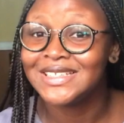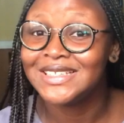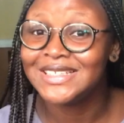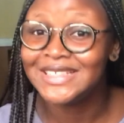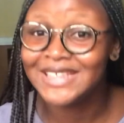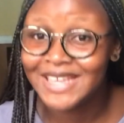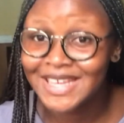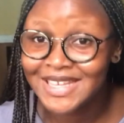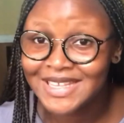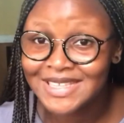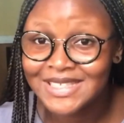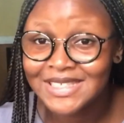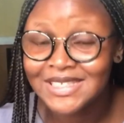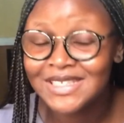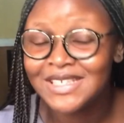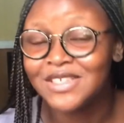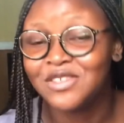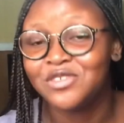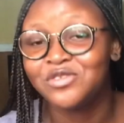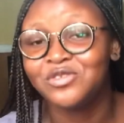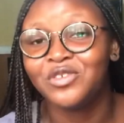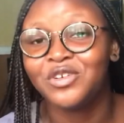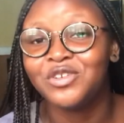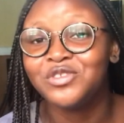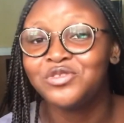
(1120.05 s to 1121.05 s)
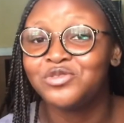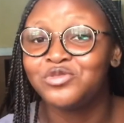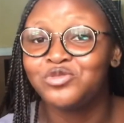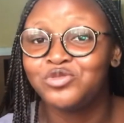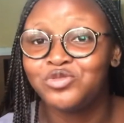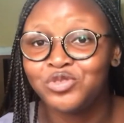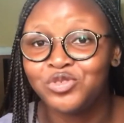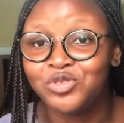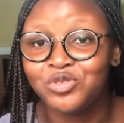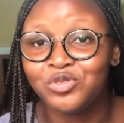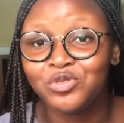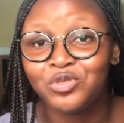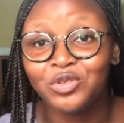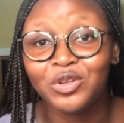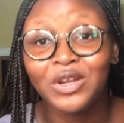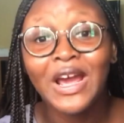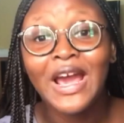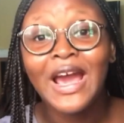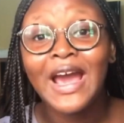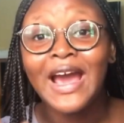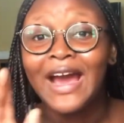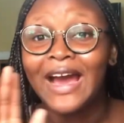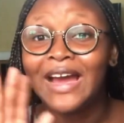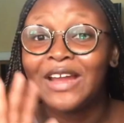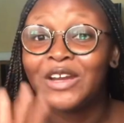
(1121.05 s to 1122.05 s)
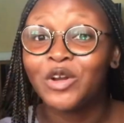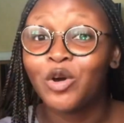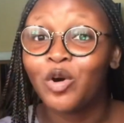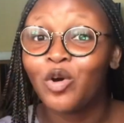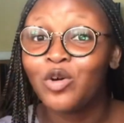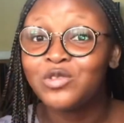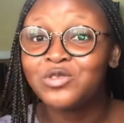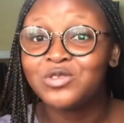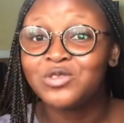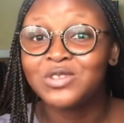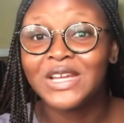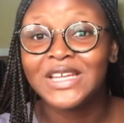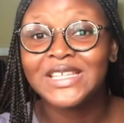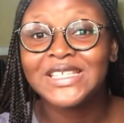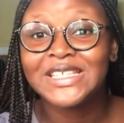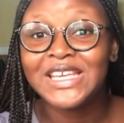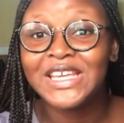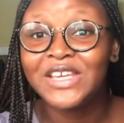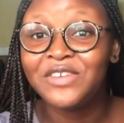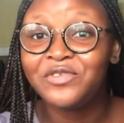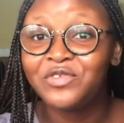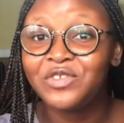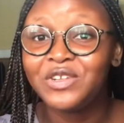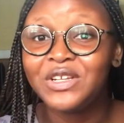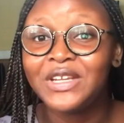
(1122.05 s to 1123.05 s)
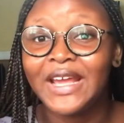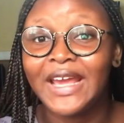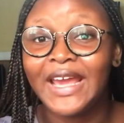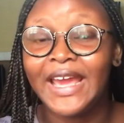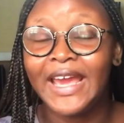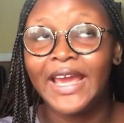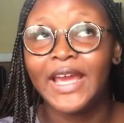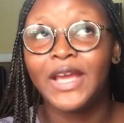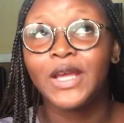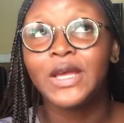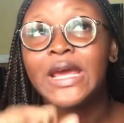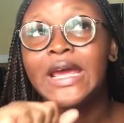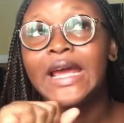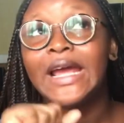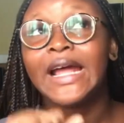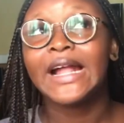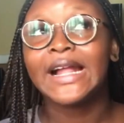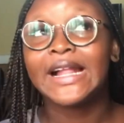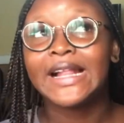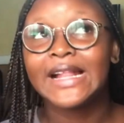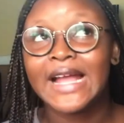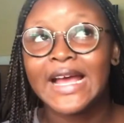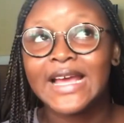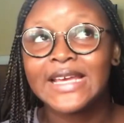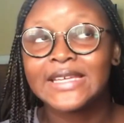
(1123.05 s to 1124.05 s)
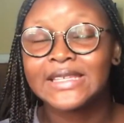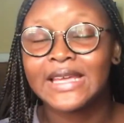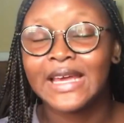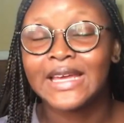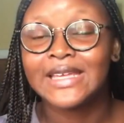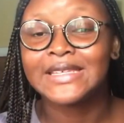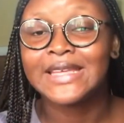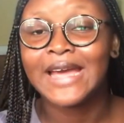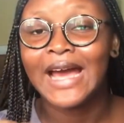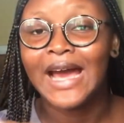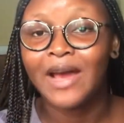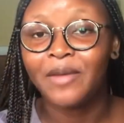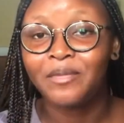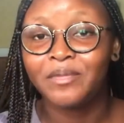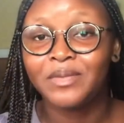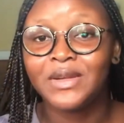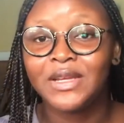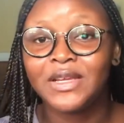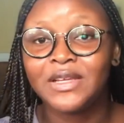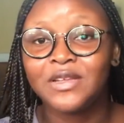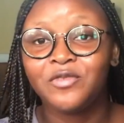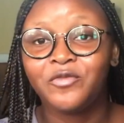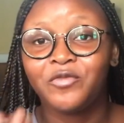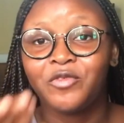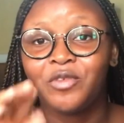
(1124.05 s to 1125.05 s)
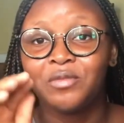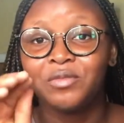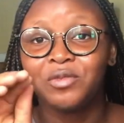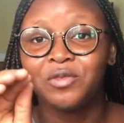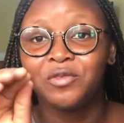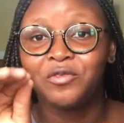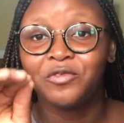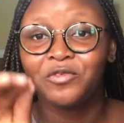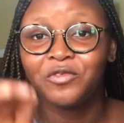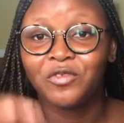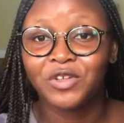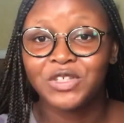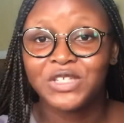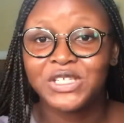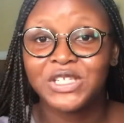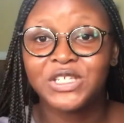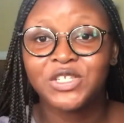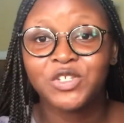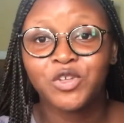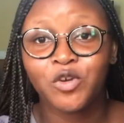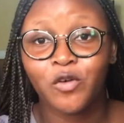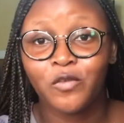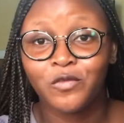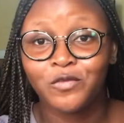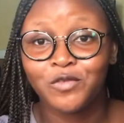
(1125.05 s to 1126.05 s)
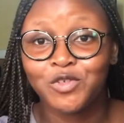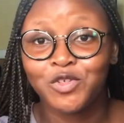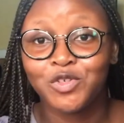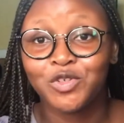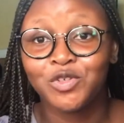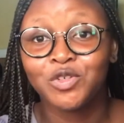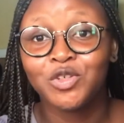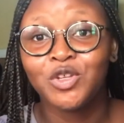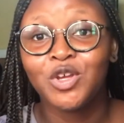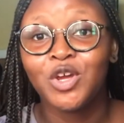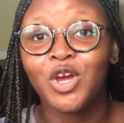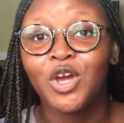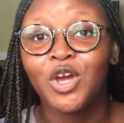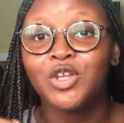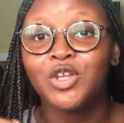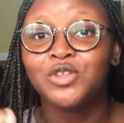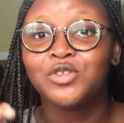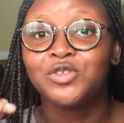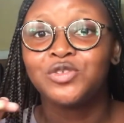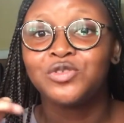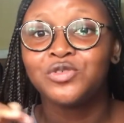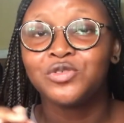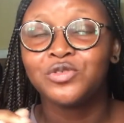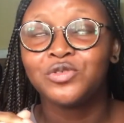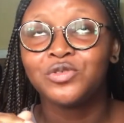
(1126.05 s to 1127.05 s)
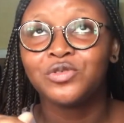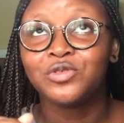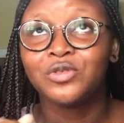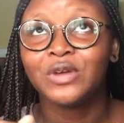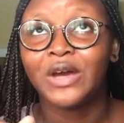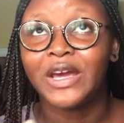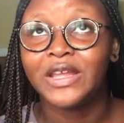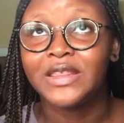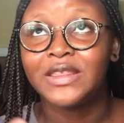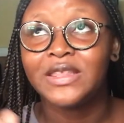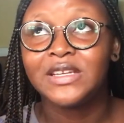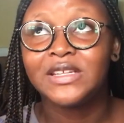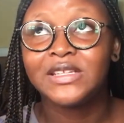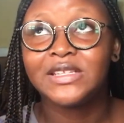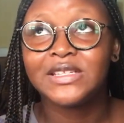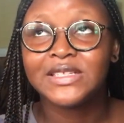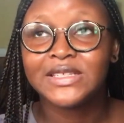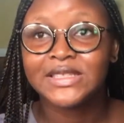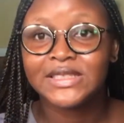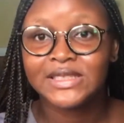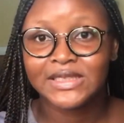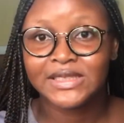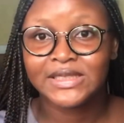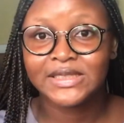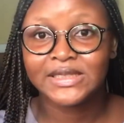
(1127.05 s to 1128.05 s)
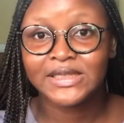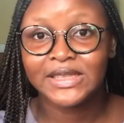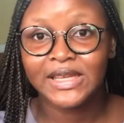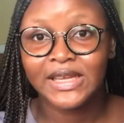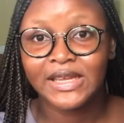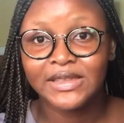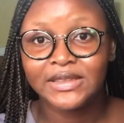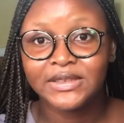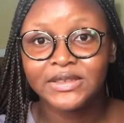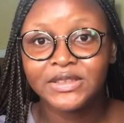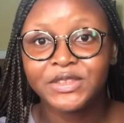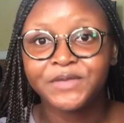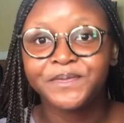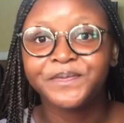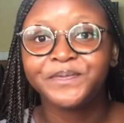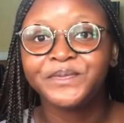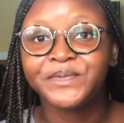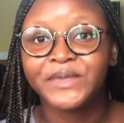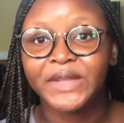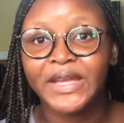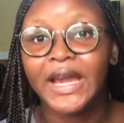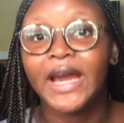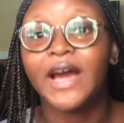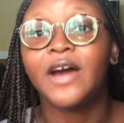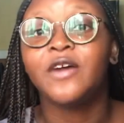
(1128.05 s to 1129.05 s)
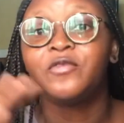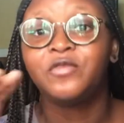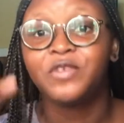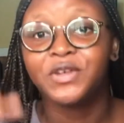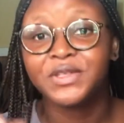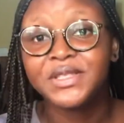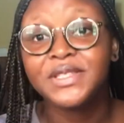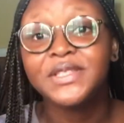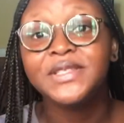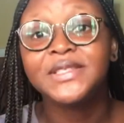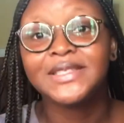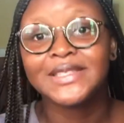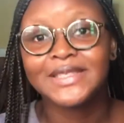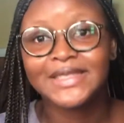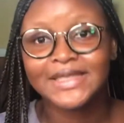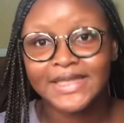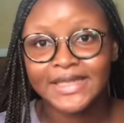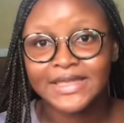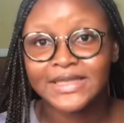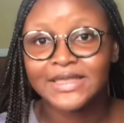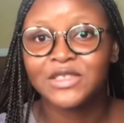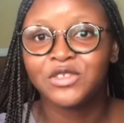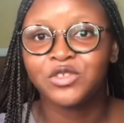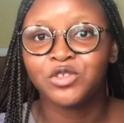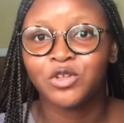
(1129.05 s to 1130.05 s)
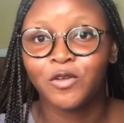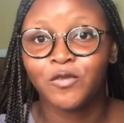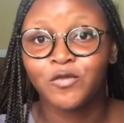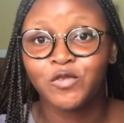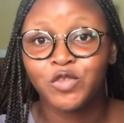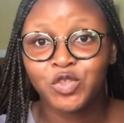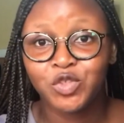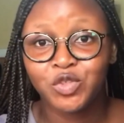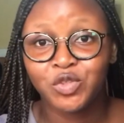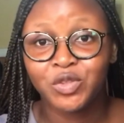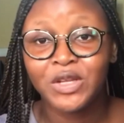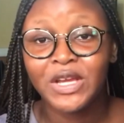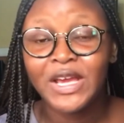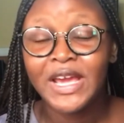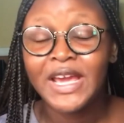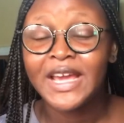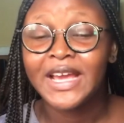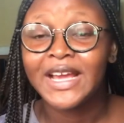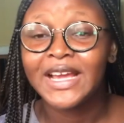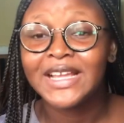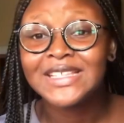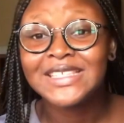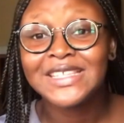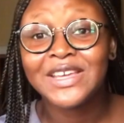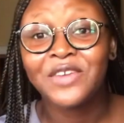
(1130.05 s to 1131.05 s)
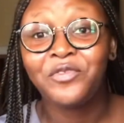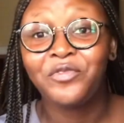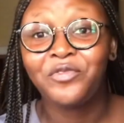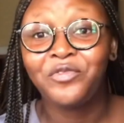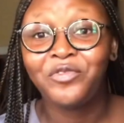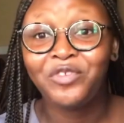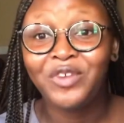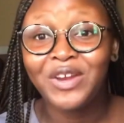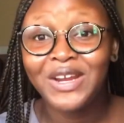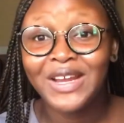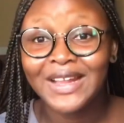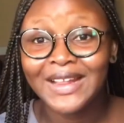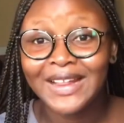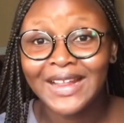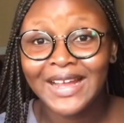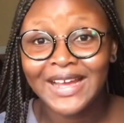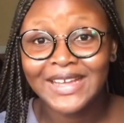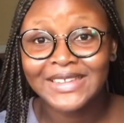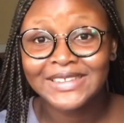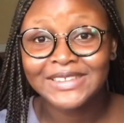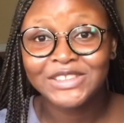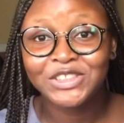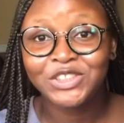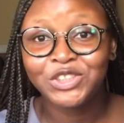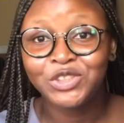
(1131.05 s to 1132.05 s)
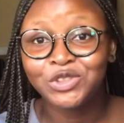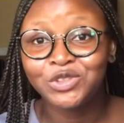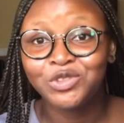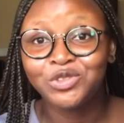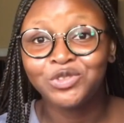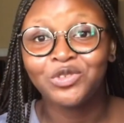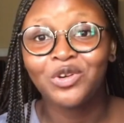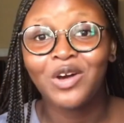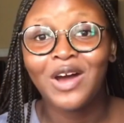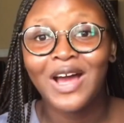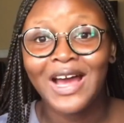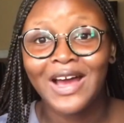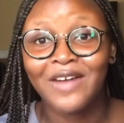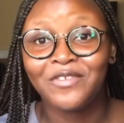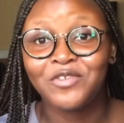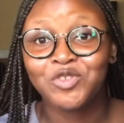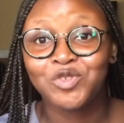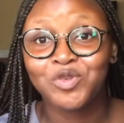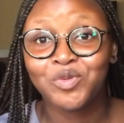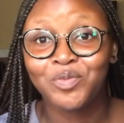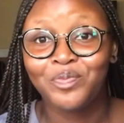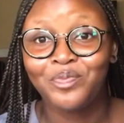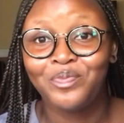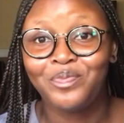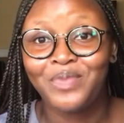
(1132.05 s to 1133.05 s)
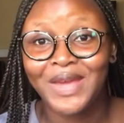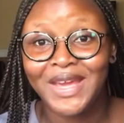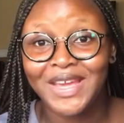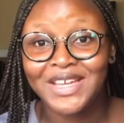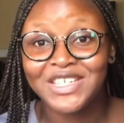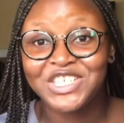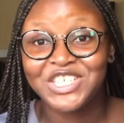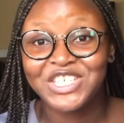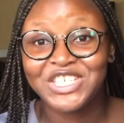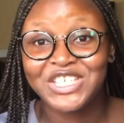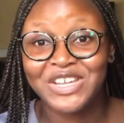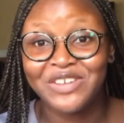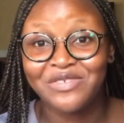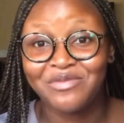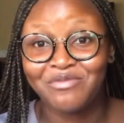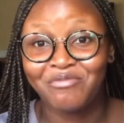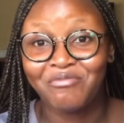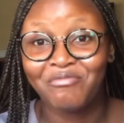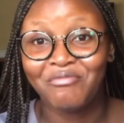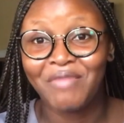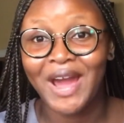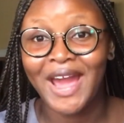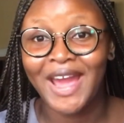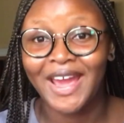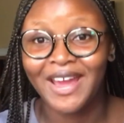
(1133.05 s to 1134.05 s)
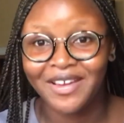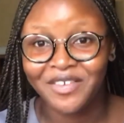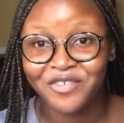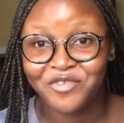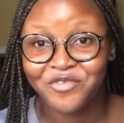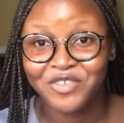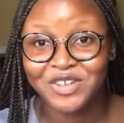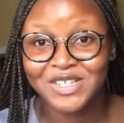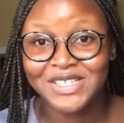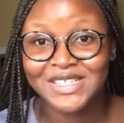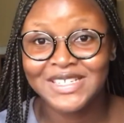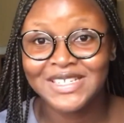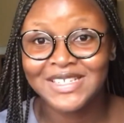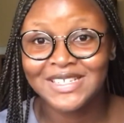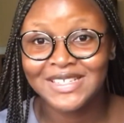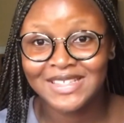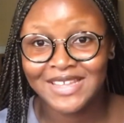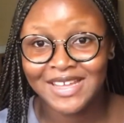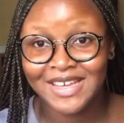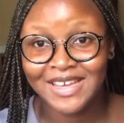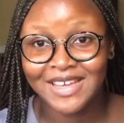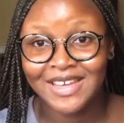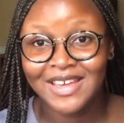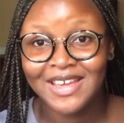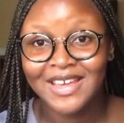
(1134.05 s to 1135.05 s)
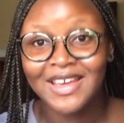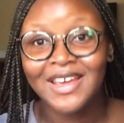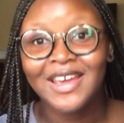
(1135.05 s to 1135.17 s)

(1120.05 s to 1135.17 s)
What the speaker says: Yes, it's going to do you good. And also, there's even a class that is happening from the 14th of June to I think the 16th. Yeah, 14th to 16th of June. It's a free class. You do not have to pay shingbai for this thing.